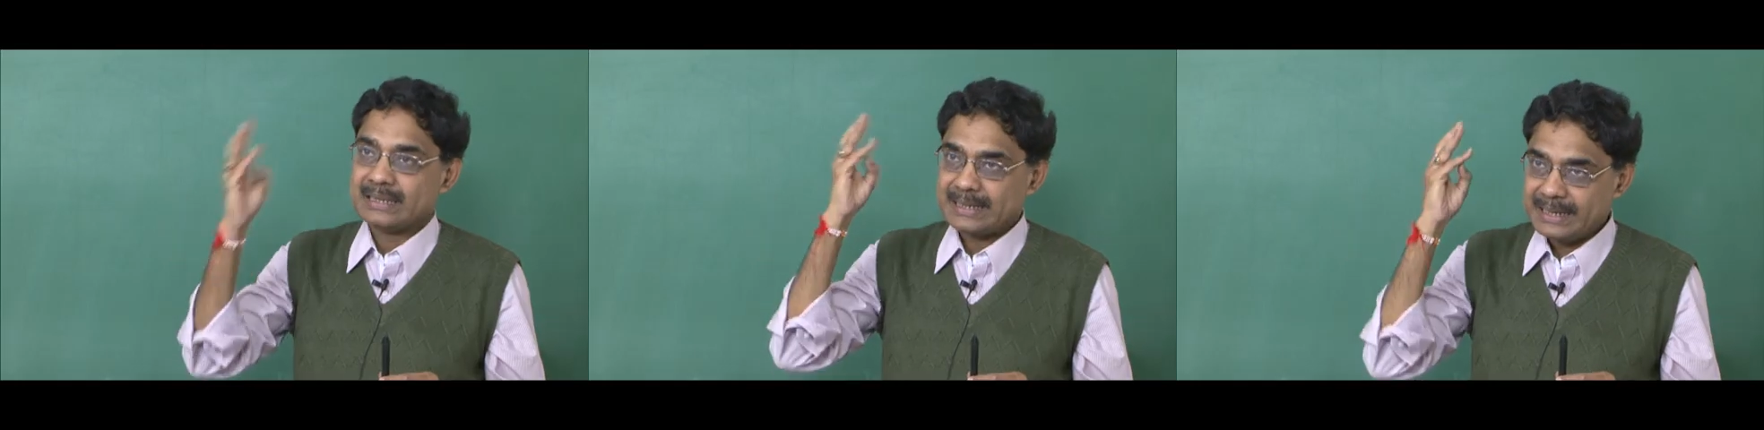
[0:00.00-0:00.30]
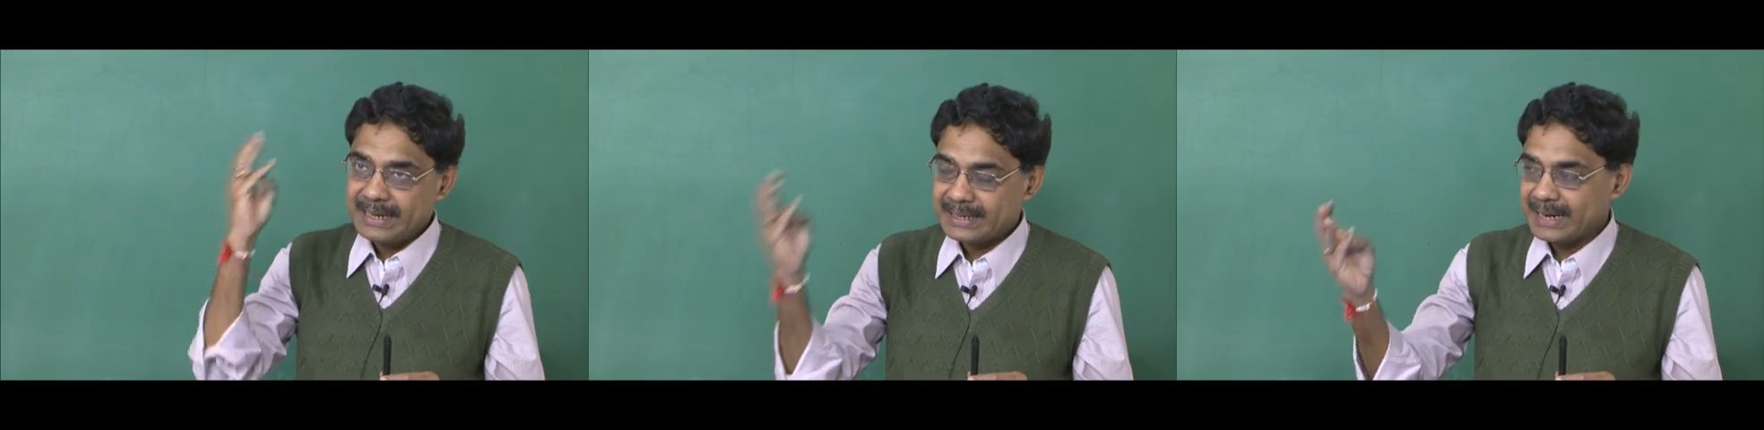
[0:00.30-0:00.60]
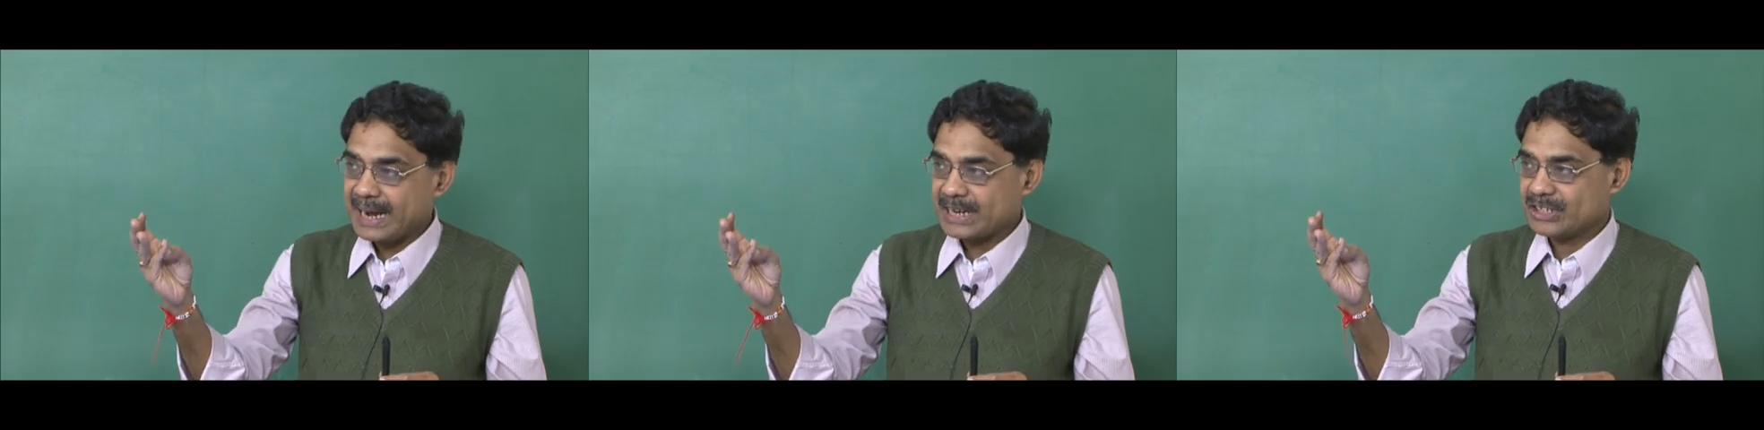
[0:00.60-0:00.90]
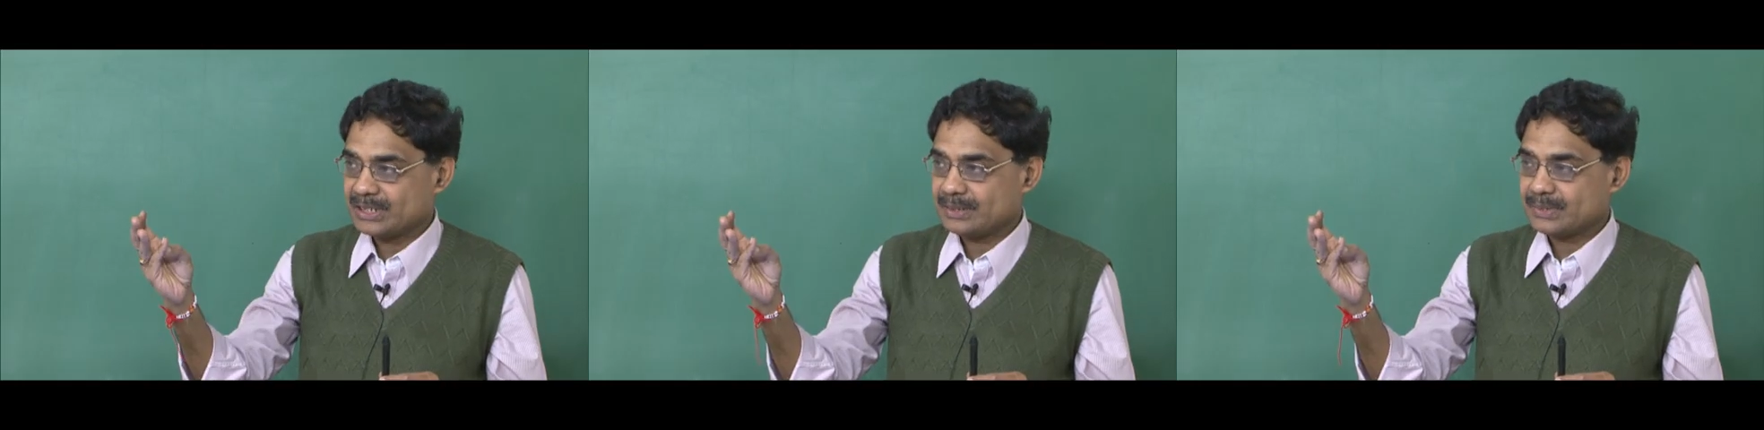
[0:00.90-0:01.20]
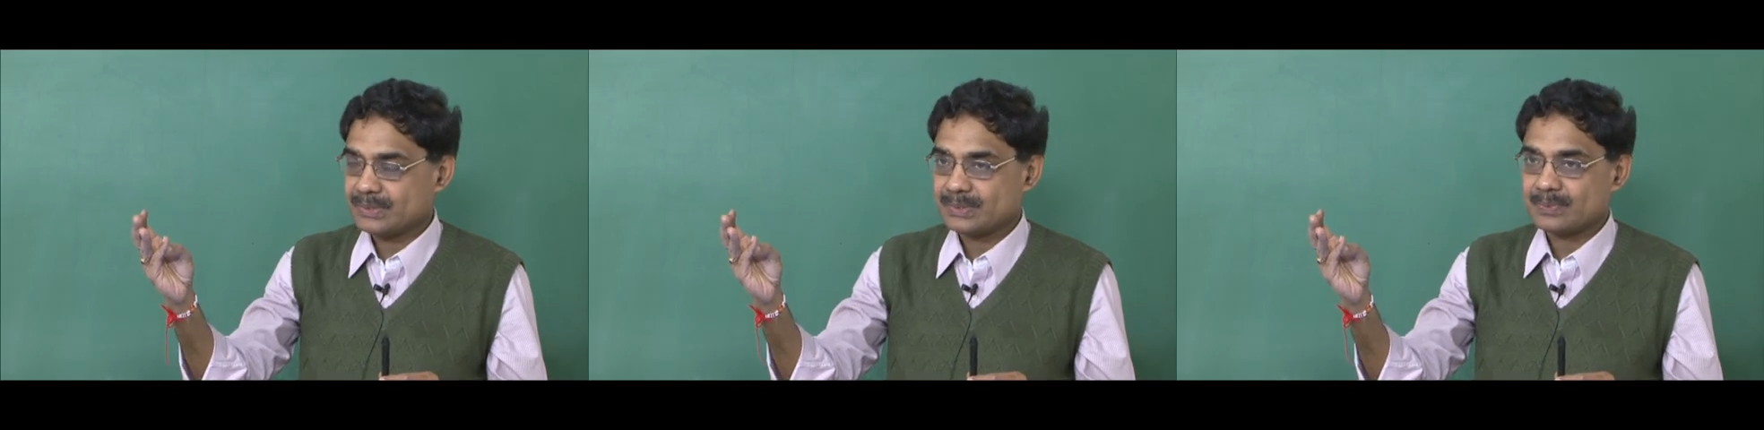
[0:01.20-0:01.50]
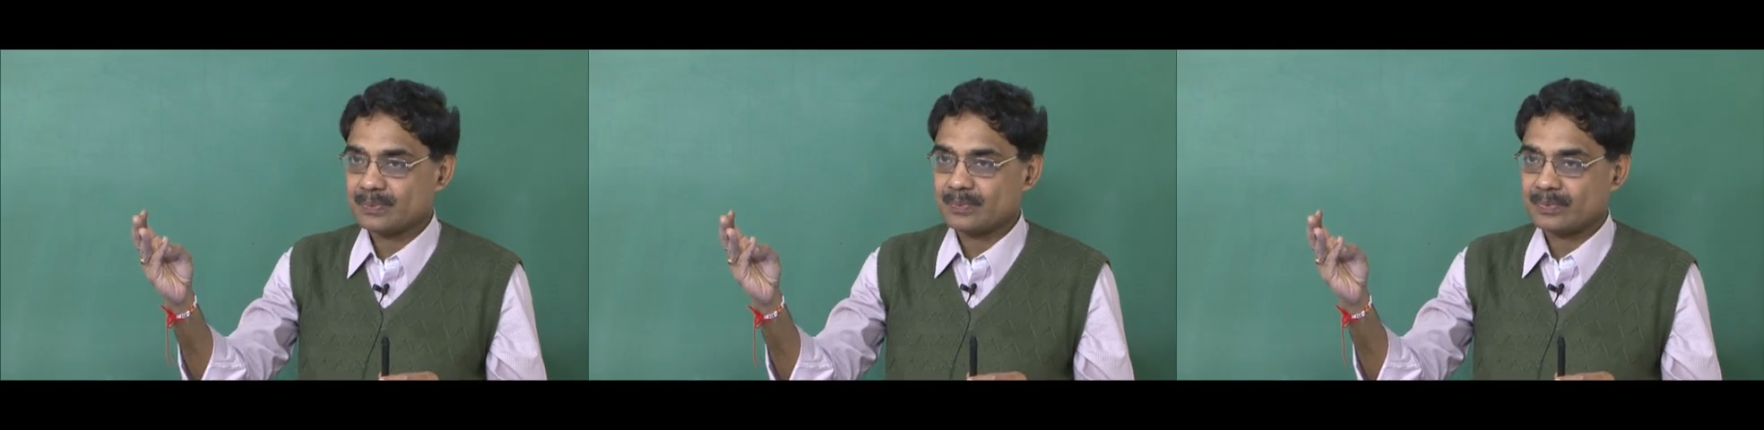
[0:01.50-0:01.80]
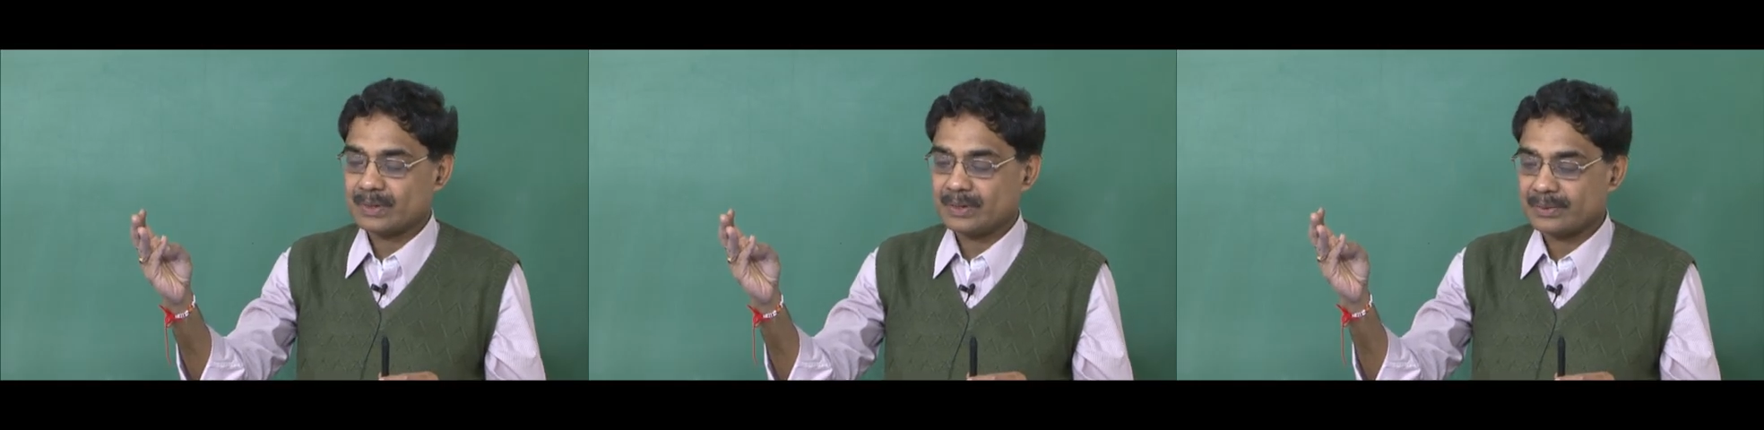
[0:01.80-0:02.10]
interactions,
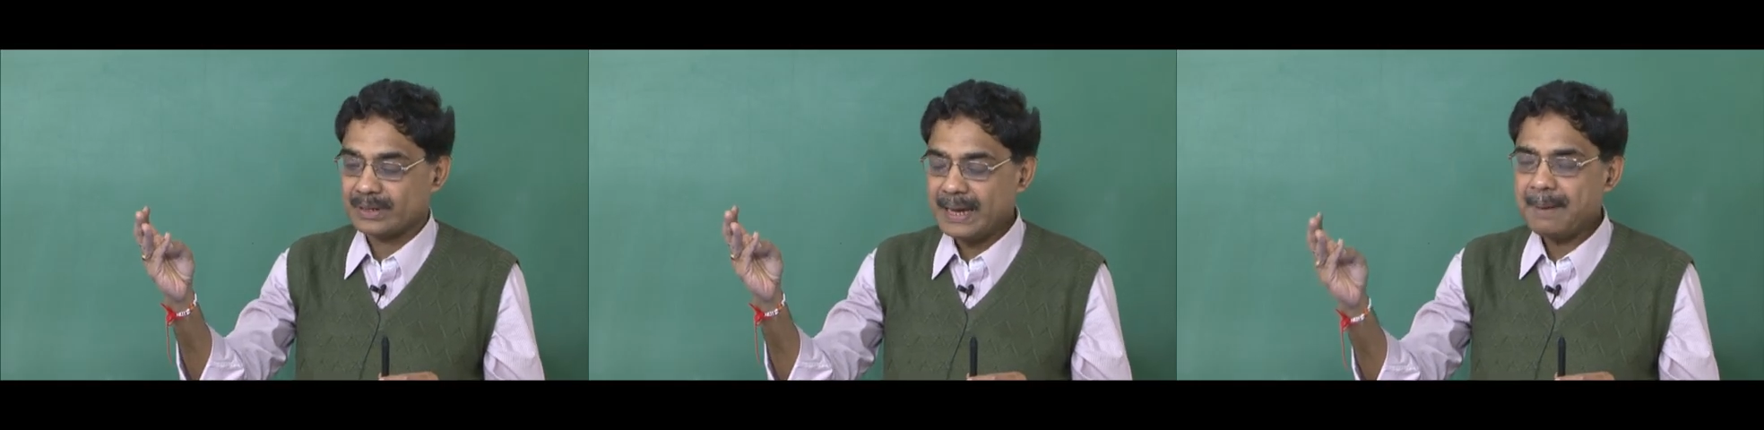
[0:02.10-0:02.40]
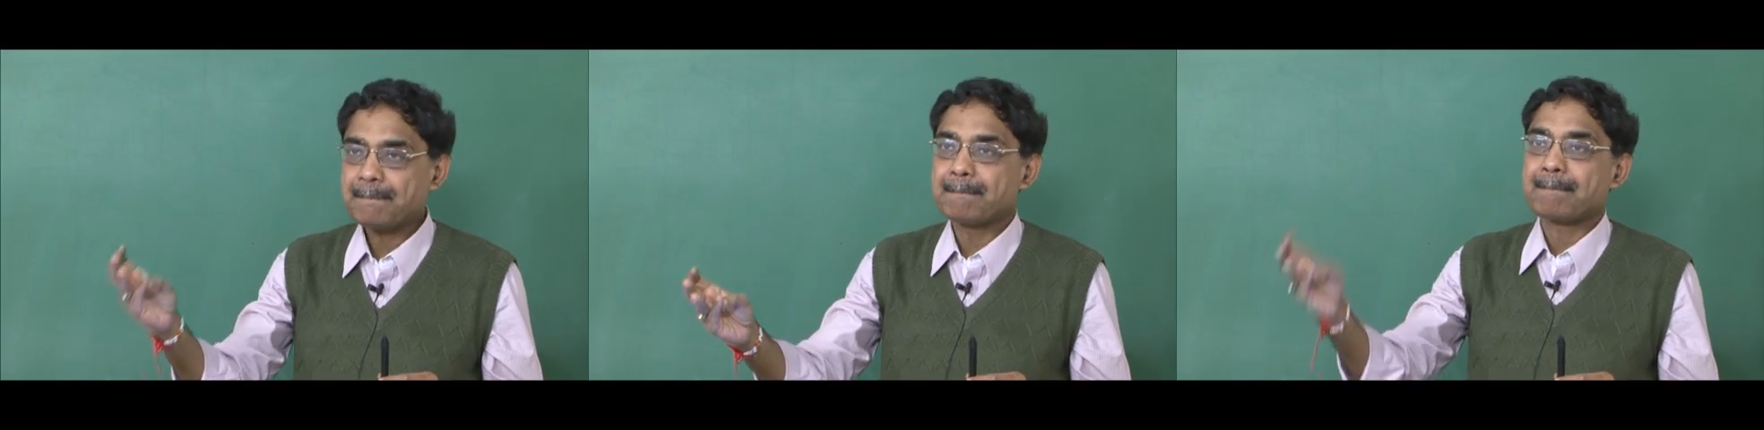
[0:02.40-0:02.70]
okay,